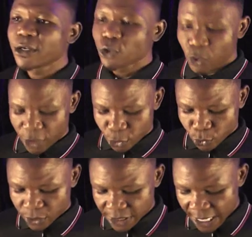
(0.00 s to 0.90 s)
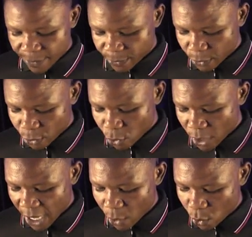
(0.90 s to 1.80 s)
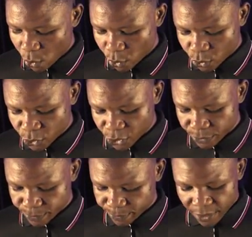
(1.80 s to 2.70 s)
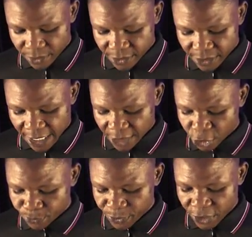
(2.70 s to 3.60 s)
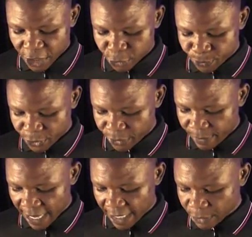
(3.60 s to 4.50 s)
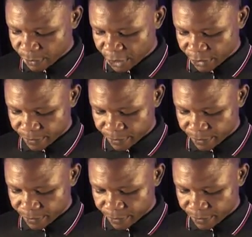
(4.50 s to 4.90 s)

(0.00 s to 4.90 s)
you need to type localhost /php myadmin.